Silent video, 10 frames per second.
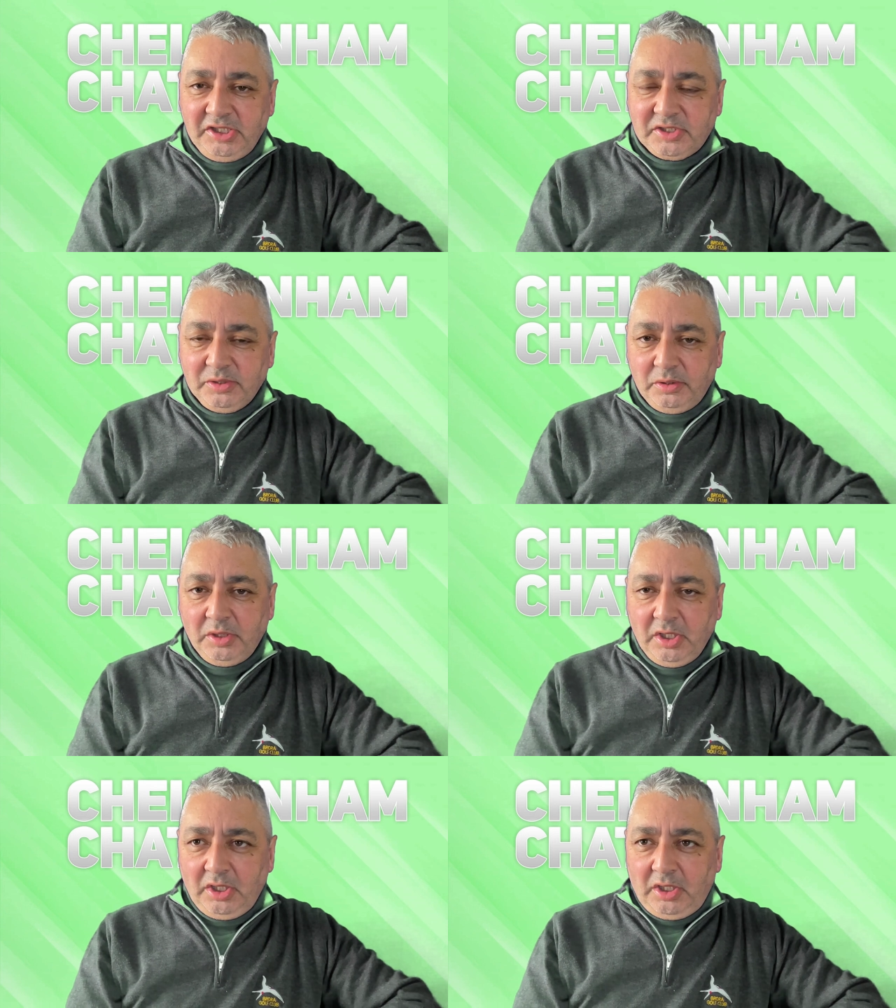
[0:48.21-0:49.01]
So
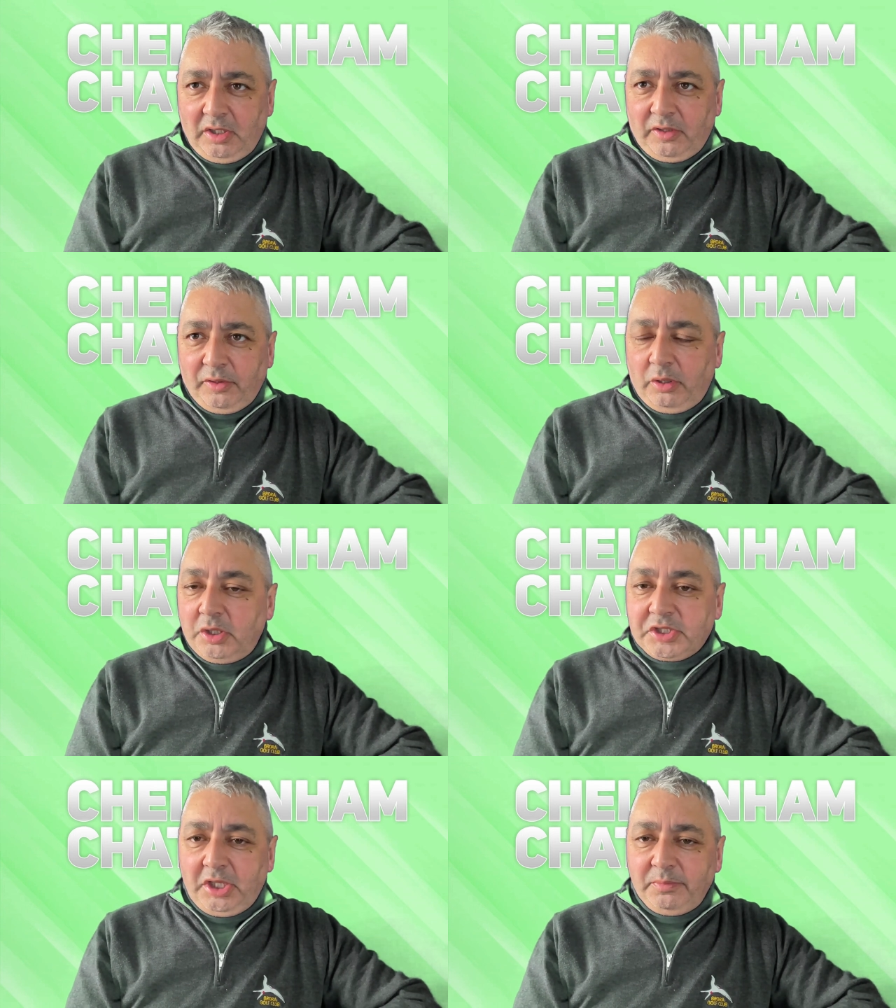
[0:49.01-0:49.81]
the
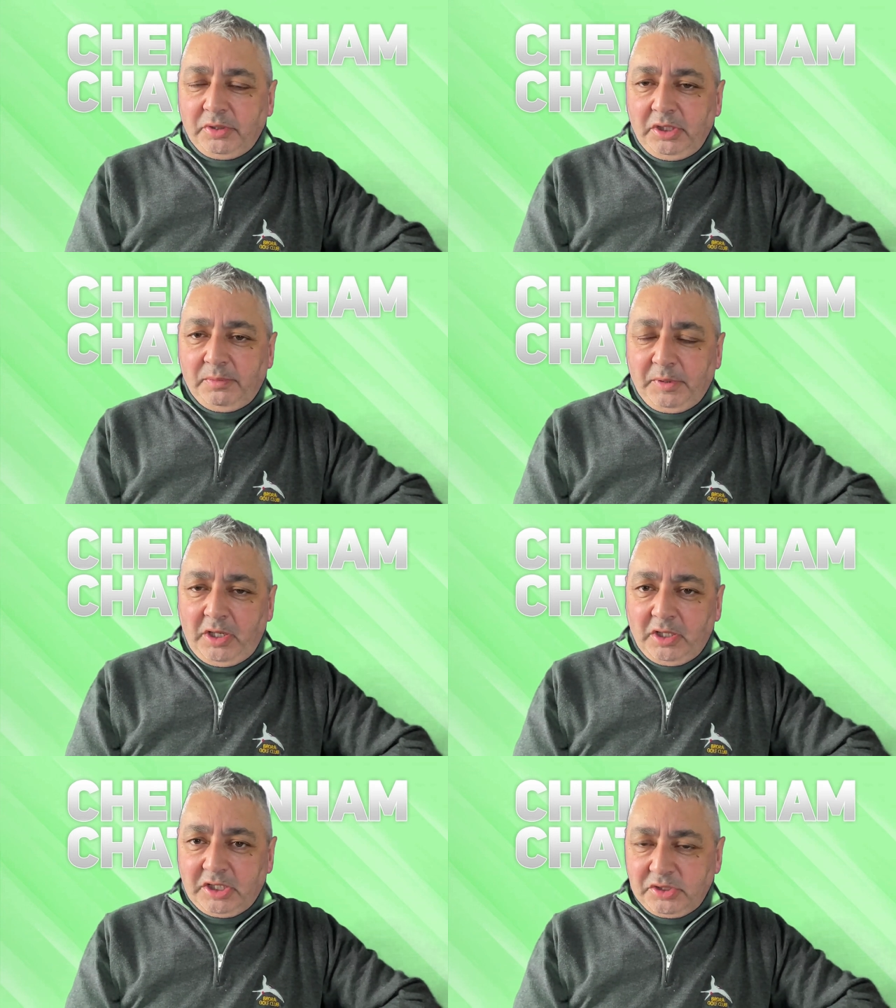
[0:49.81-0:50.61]
horse I'm going to
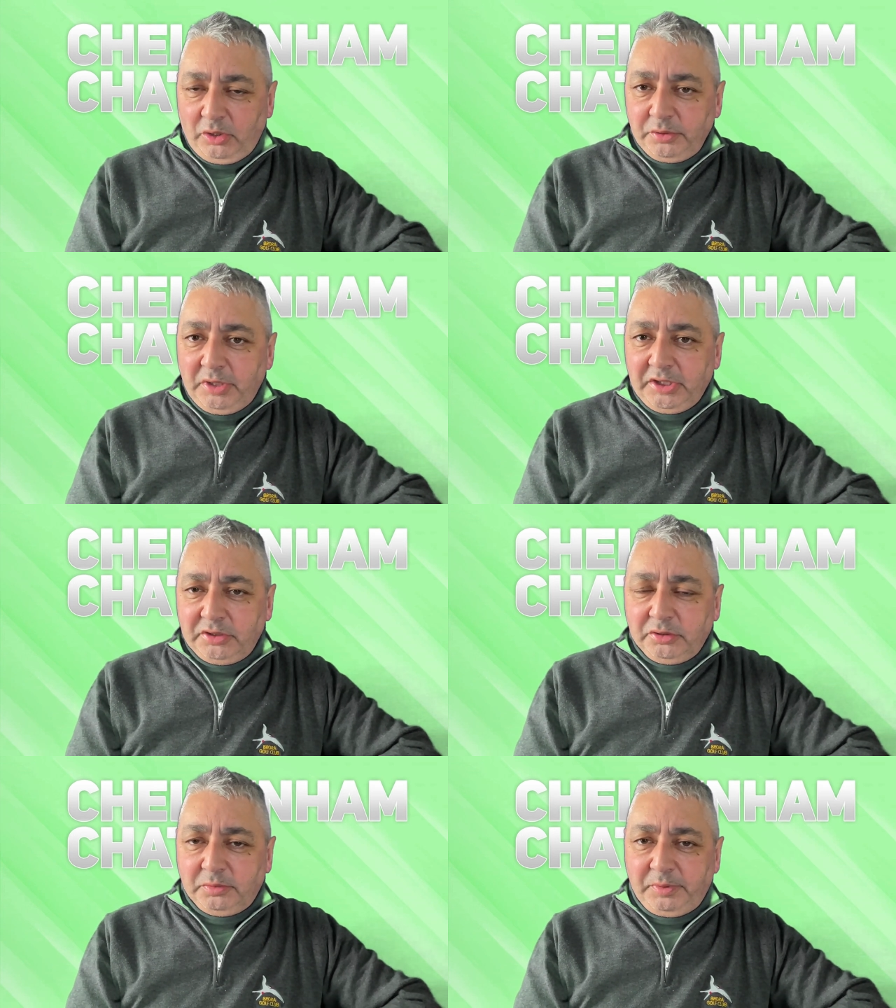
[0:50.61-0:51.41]
back is non-runner,
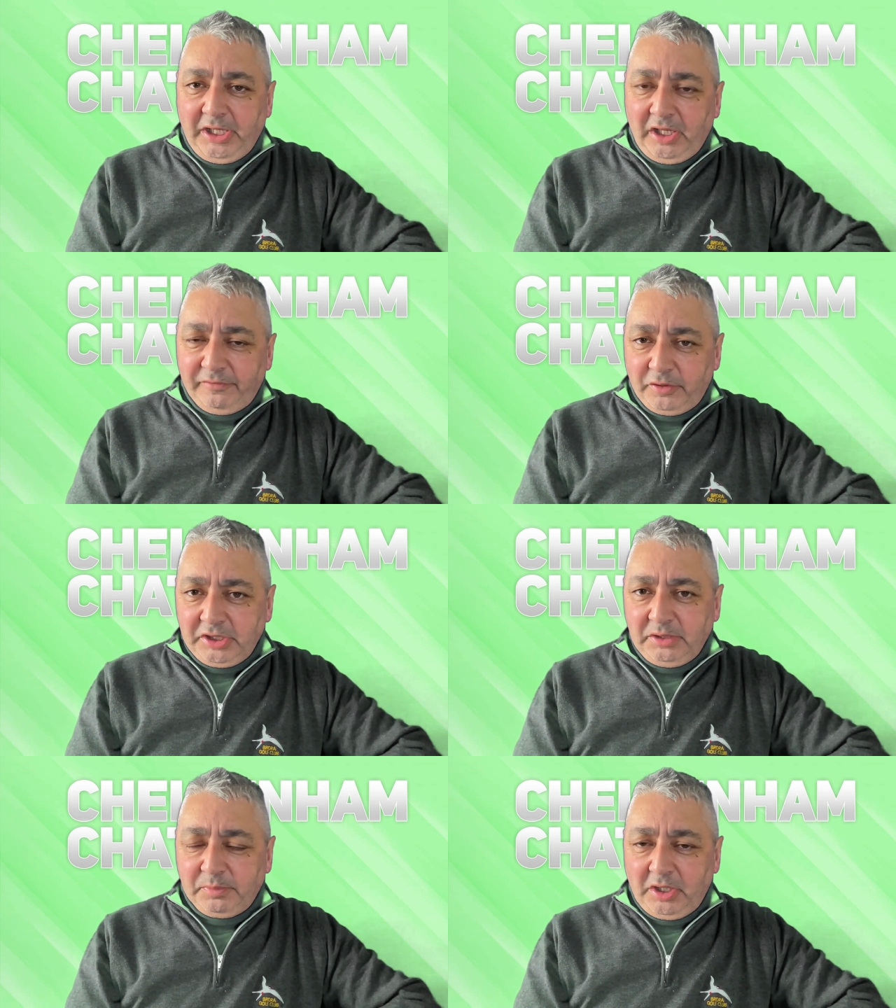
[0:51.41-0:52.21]
no bet. I've
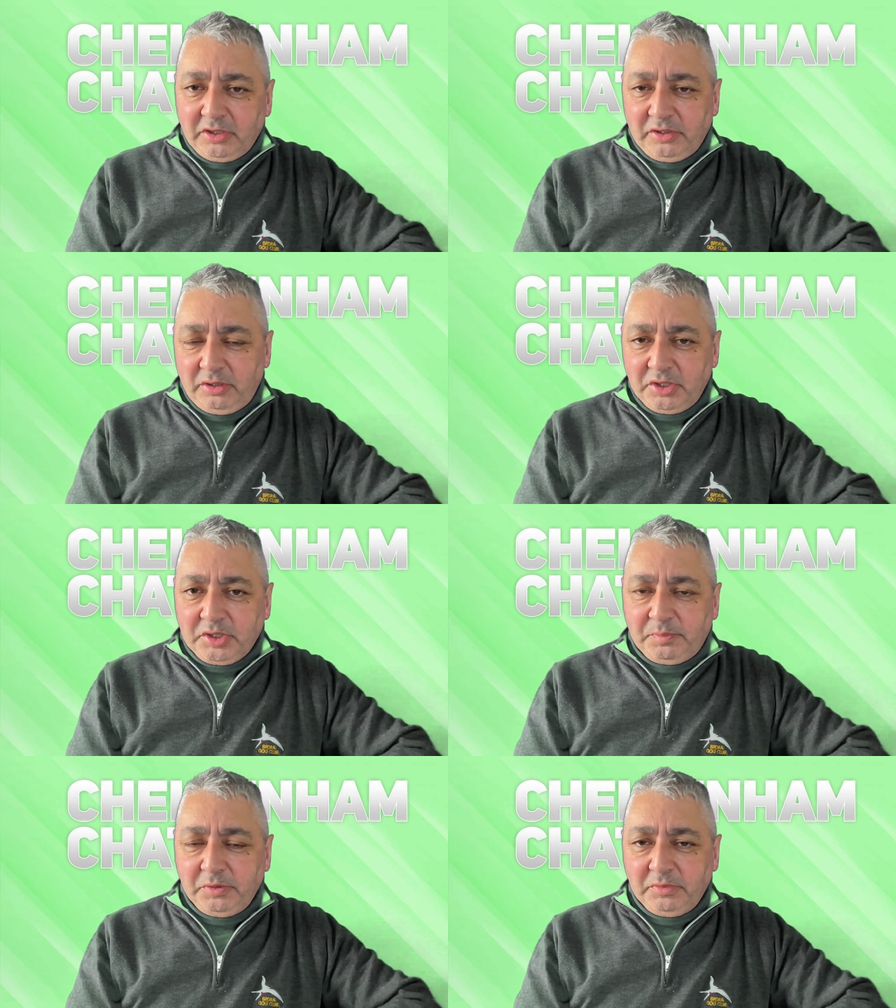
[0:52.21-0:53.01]
already backed the horse.
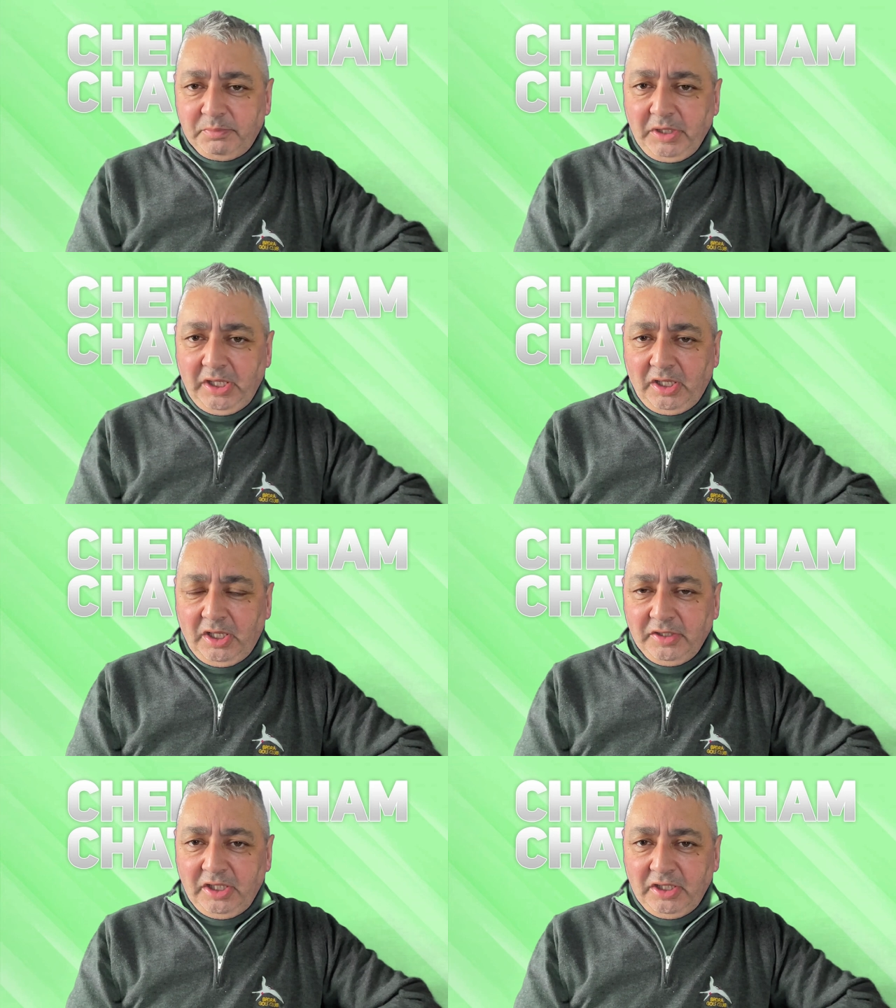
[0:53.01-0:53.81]
I'll put my bet
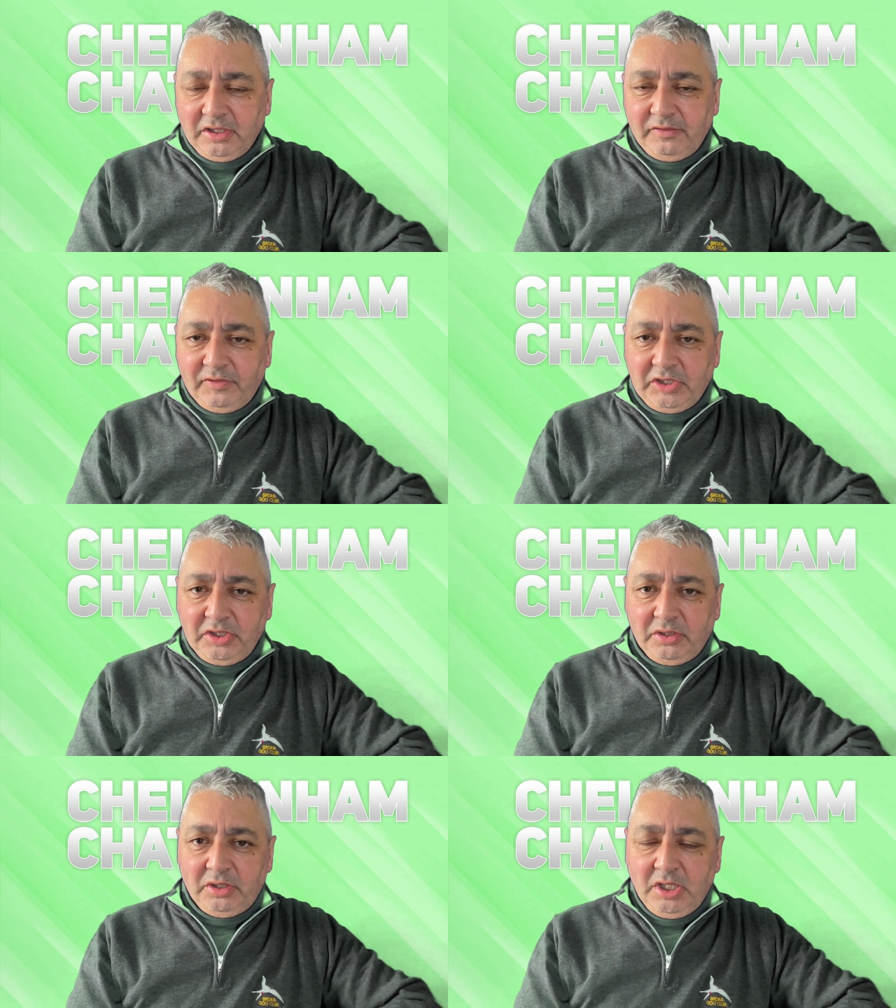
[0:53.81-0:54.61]
at the end of the
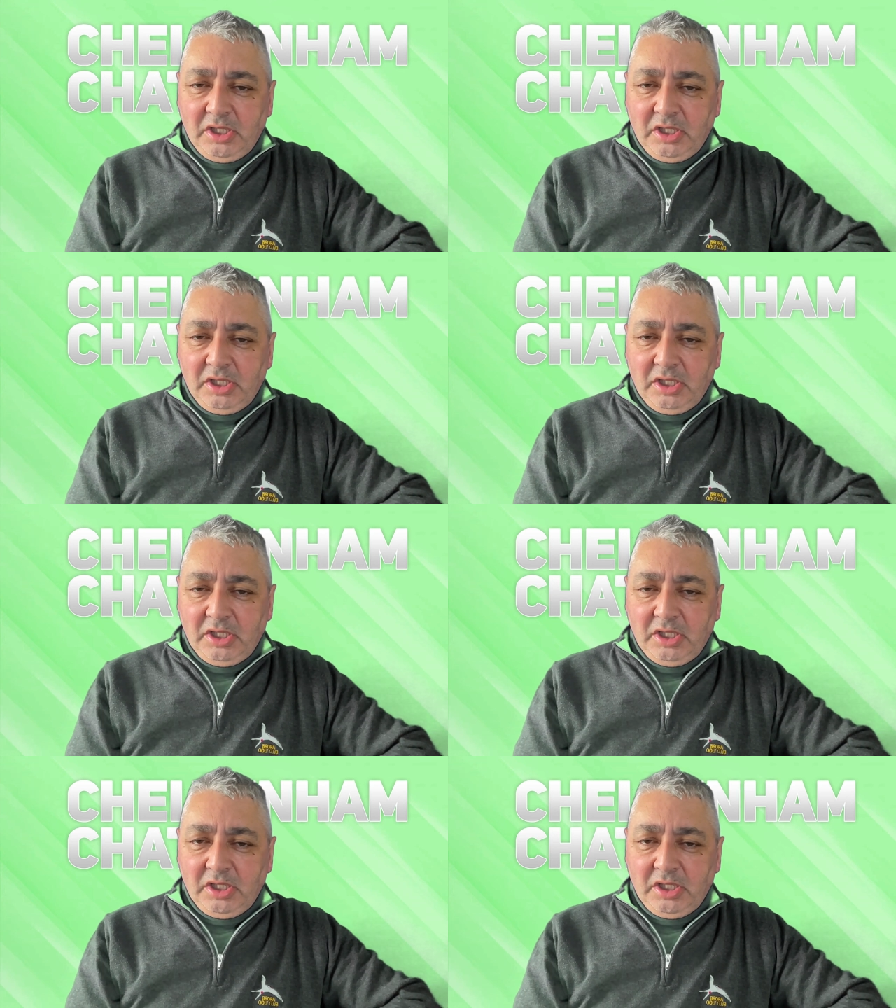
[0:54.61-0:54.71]
video.